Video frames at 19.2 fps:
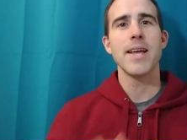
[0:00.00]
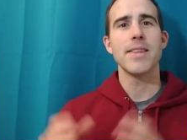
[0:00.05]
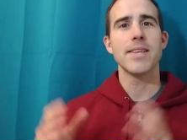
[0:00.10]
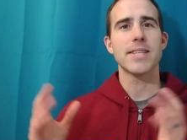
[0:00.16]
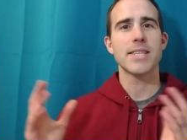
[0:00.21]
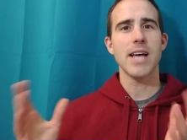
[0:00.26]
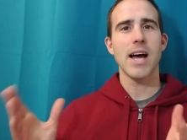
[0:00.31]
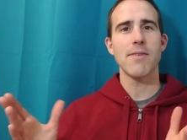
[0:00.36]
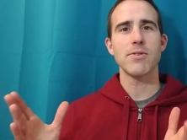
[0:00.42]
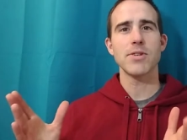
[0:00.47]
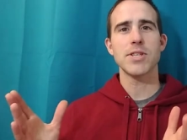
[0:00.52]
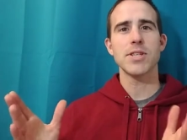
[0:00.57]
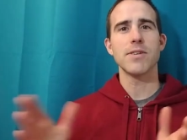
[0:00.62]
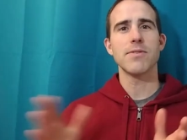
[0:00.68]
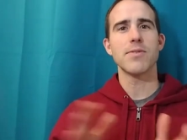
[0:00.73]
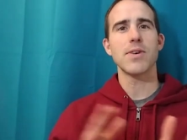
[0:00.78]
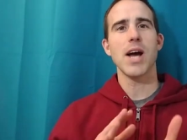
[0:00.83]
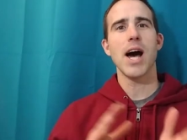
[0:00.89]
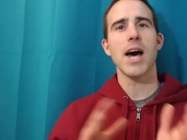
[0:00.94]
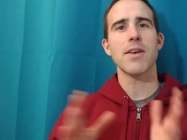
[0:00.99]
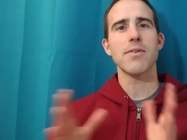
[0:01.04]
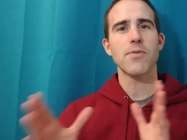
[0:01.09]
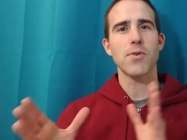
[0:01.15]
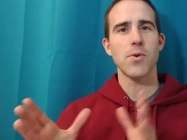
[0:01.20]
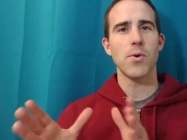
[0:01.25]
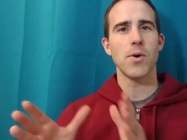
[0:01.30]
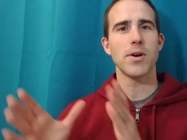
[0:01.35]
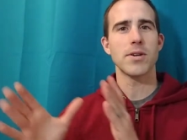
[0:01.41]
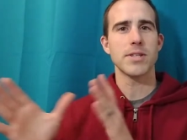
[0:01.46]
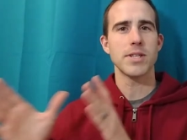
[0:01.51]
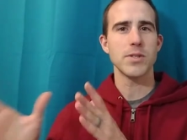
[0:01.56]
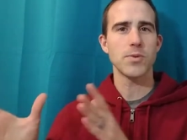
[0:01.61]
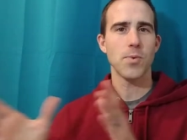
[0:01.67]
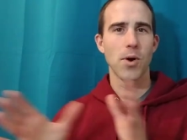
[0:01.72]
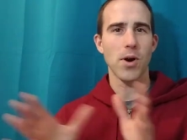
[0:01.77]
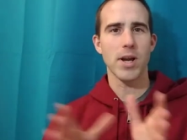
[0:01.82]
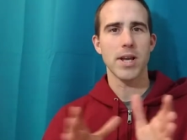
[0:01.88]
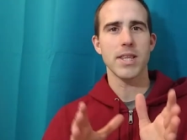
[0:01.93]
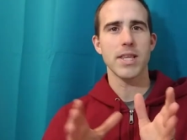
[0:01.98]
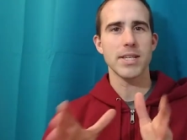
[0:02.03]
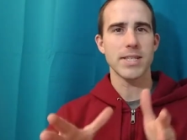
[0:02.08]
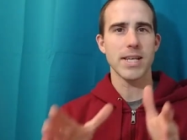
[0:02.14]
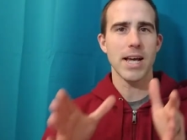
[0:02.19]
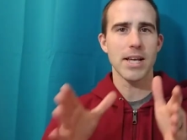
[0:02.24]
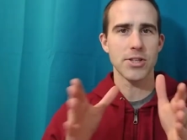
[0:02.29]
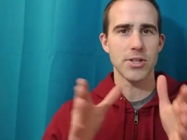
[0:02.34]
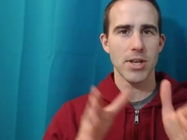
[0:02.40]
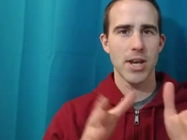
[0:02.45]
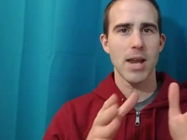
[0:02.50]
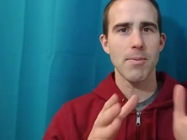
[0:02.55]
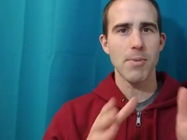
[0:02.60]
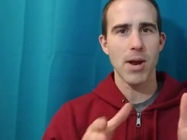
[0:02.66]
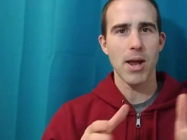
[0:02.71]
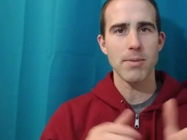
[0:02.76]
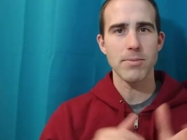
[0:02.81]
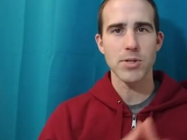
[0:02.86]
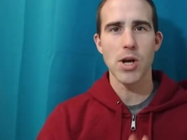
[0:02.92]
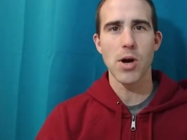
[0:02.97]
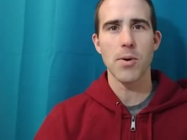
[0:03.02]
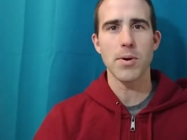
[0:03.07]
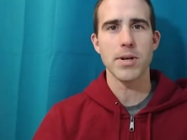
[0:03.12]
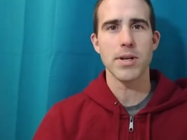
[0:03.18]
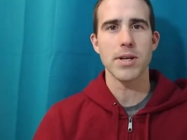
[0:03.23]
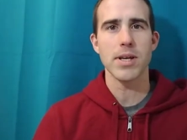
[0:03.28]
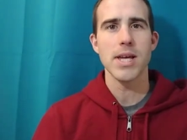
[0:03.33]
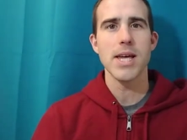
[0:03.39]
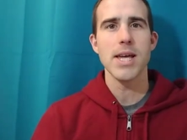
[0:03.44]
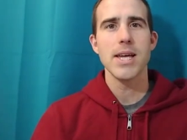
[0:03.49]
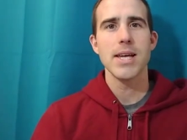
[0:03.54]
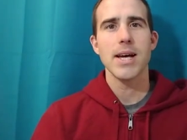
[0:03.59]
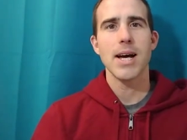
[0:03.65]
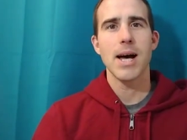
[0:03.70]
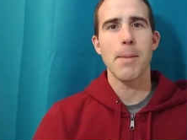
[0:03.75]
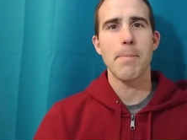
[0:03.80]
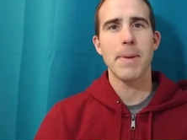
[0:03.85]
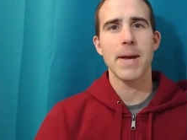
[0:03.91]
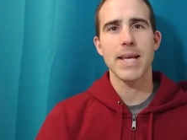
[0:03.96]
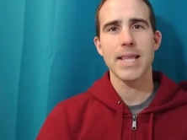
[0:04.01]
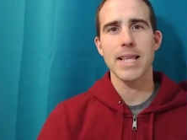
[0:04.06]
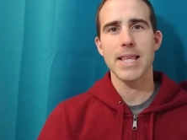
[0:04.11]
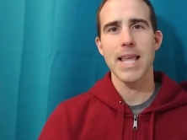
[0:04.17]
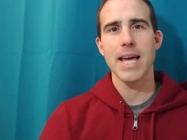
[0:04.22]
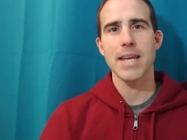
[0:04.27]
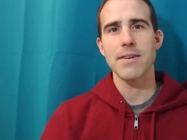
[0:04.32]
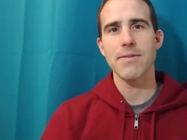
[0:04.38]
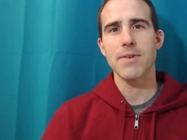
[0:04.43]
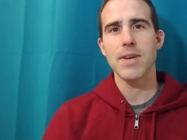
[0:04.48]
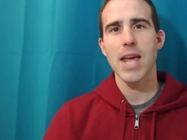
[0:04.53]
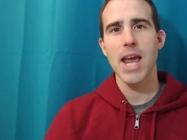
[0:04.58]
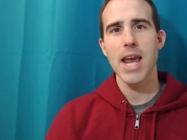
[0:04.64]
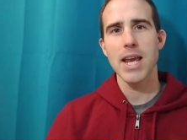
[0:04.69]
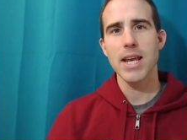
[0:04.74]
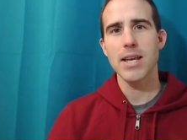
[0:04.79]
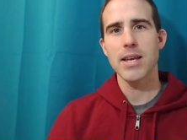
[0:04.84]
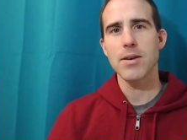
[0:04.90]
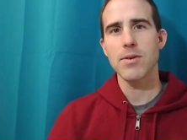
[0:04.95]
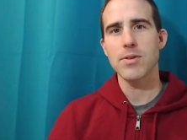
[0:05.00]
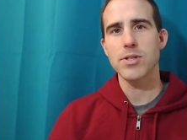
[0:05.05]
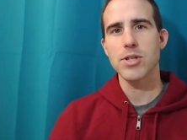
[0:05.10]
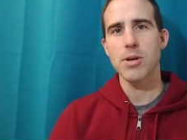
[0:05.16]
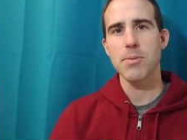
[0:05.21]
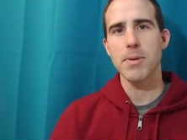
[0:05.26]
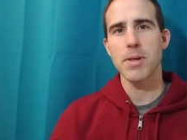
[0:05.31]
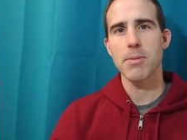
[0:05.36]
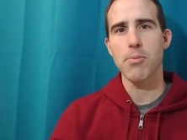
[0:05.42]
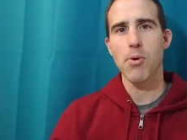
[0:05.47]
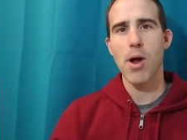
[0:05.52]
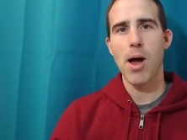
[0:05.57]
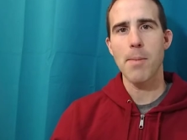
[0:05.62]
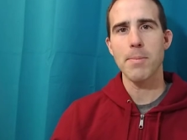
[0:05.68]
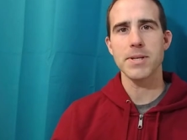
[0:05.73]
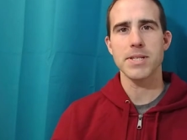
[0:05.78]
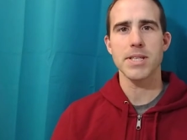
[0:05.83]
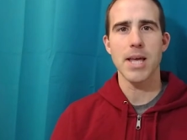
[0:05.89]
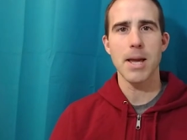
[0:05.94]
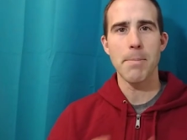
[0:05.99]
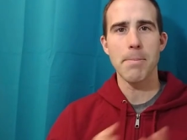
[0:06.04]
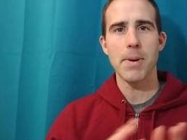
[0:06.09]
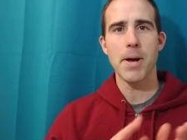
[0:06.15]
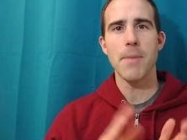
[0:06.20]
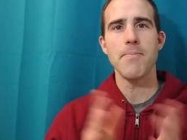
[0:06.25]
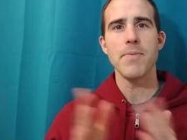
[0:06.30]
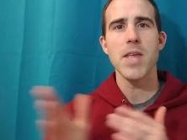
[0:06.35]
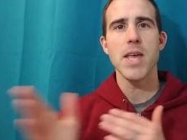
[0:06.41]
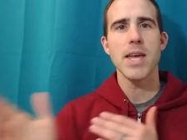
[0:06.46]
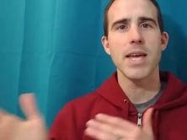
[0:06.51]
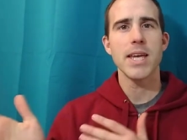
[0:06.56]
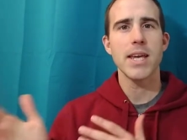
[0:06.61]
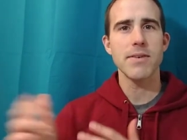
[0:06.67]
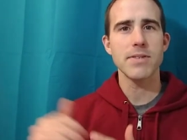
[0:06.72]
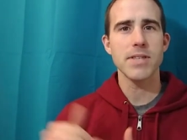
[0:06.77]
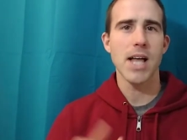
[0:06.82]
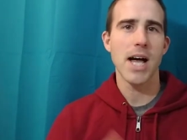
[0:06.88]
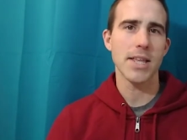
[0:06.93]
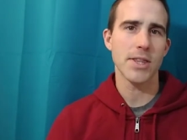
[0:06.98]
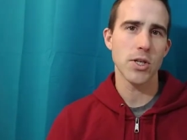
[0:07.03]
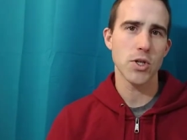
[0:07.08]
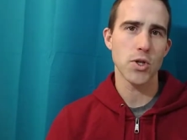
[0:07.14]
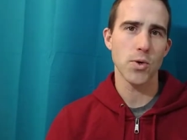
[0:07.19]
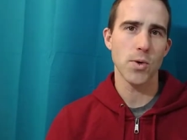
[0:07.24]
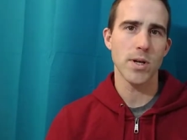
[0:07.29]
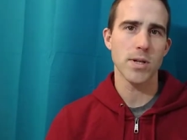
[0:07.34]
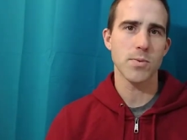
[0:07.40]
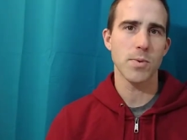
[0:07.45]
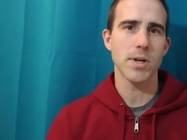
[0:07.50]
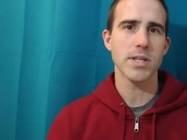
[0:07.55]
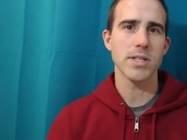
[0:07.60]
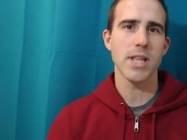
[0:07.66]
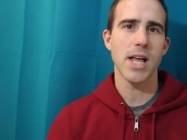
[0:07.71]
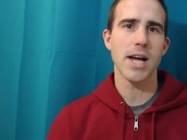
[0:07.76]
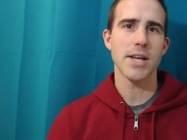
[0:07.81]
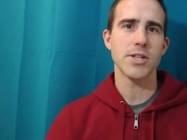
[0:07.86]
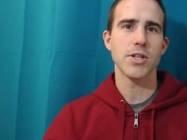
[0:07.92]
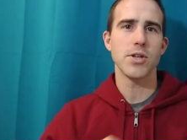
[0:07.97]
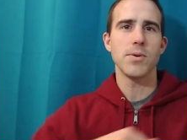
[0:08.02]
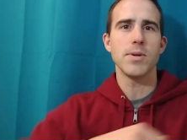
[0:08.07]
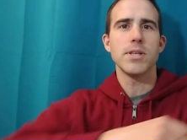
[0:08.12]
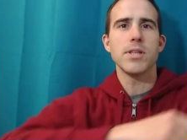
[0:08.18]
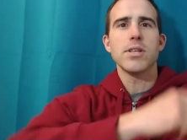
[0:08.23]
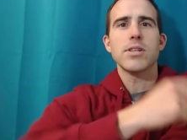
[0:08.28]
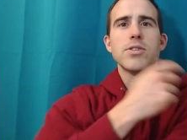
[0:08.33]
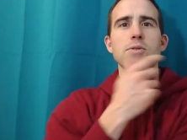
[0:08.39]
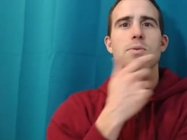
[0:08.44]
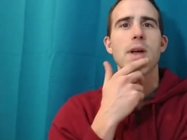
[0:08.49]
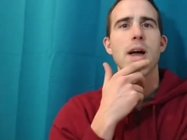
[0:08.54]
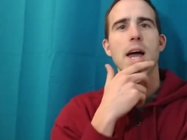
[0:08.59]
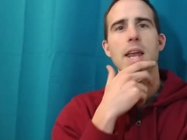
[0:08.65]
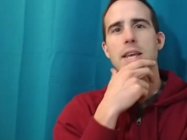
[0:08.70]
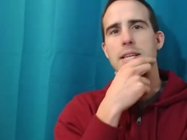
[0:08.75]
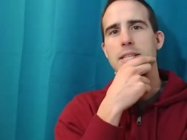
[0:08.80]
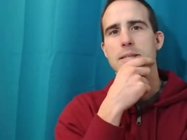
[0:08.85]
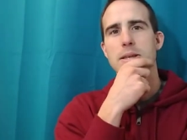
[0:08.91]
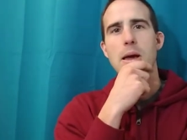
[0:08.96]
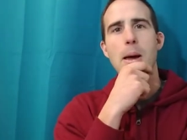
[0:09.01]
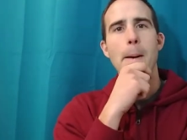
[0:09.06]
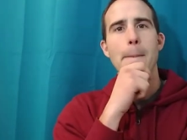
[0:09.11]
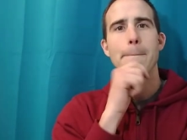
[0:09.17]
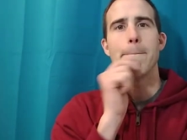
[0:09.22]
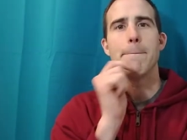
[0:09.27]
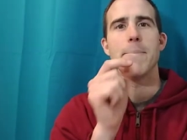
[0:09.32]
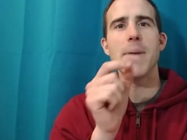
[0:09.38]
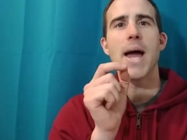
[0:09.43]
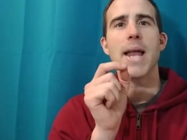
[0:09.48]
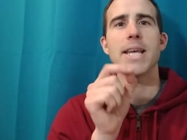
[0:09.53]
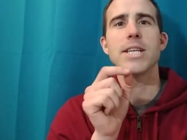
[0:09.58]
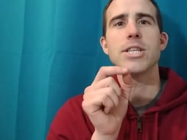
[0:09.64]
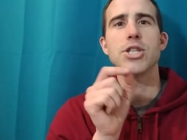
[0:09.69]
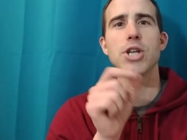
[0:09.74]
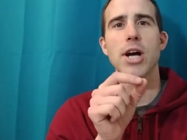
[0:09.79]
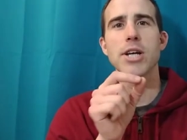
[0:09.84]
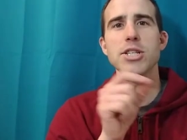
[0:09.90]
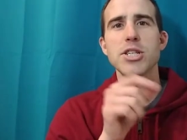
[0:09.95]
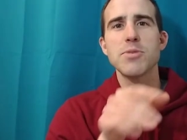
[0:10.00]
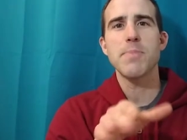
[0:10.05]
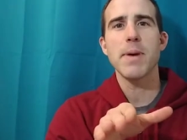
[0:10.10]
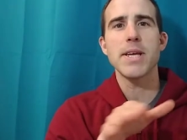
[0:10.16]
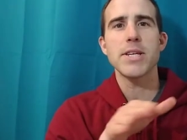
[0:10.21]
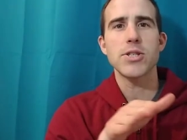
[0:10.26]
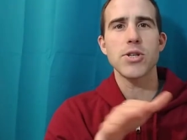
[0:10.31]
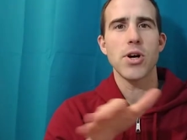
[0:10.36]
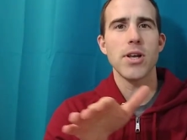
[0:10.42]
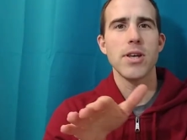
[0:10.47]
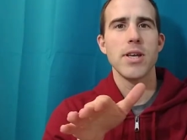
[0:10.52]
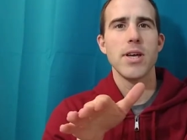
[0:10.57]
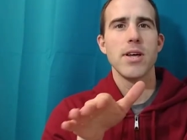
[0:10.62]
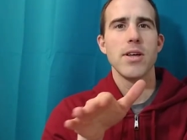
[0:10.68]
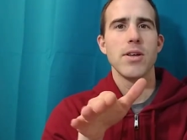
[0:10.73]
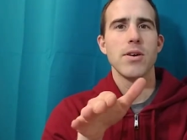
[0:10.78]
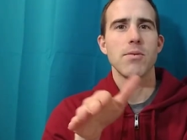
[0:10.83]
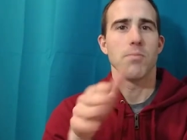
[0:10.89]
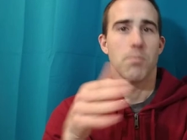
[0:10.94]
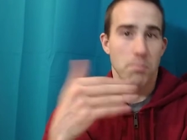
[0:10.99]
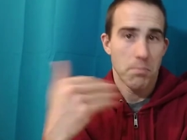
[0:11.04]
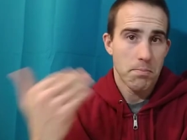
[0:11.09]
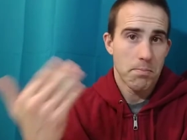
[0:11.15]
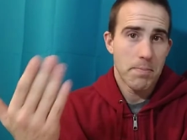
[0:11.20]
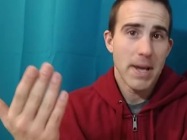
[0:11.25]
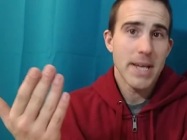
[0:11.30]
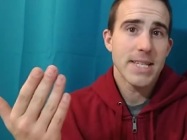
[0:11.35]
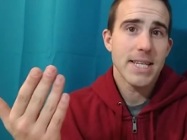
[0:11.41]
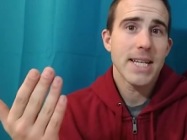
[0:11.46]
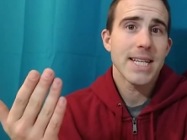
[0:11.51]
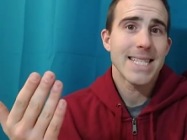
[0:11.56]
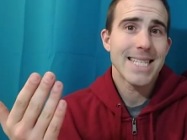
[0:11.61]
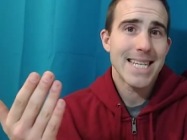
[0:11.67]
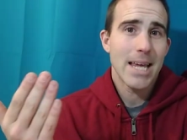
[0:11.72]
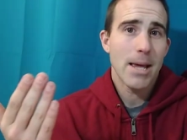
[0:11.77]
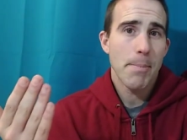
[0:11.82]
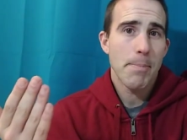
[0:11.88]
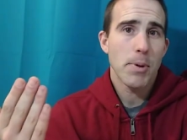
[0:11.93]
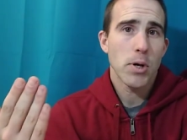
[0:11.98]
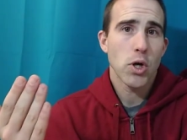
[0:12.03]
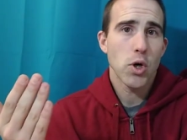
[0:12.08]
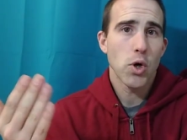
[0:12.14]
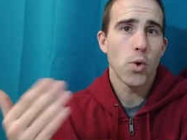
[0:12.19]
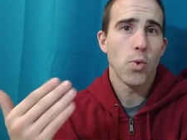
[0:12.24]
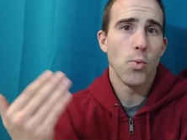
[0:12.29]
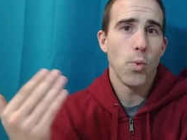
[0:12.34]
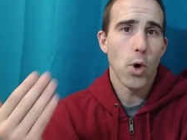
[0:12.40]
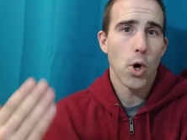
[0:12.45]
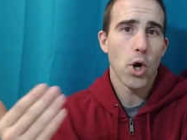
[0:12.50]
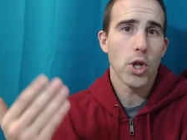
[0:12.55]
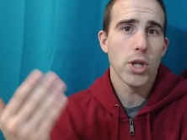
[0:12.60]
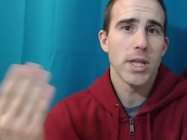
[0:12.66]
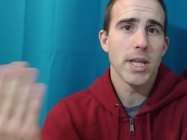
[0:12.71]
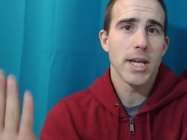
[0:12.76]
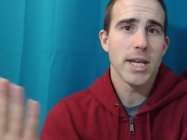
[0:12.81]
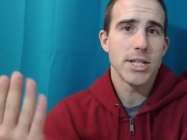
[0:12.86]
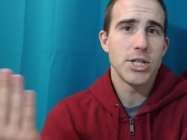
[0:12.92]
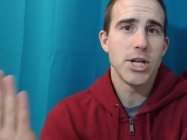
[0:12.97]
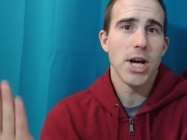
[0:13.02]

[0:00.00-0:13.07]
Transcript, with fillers: In the sovereignty of God, of course, he's working this out so that Abraham's going to uh, pick the land of Canaan. It's going to be the promised land. But he gives Lot the choice. What does Lot do? He looks around and, and he judges based on basic, typical worldly